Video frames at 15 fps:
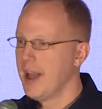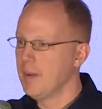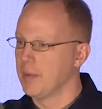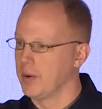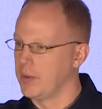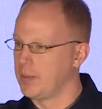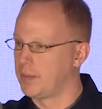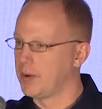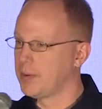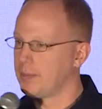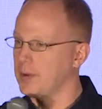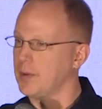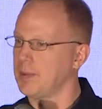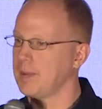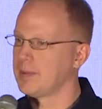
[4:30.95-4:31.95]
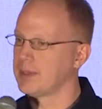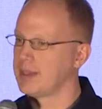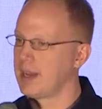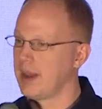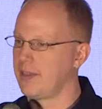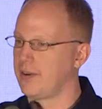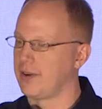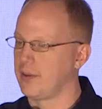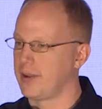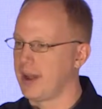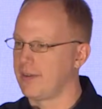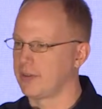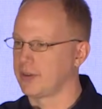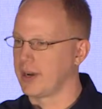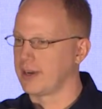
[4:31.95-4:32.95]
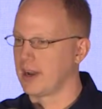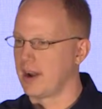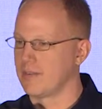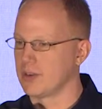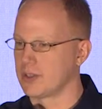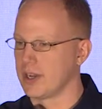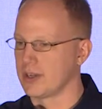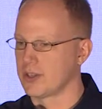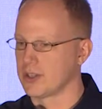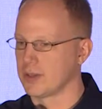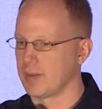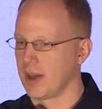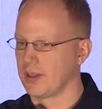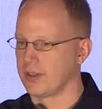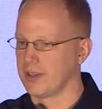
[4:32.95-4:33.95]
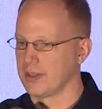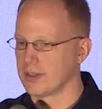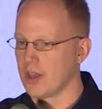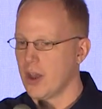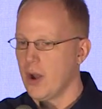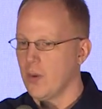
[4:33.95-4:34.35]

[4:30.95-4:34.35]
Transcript: but we pull people together and we have great conversations about things.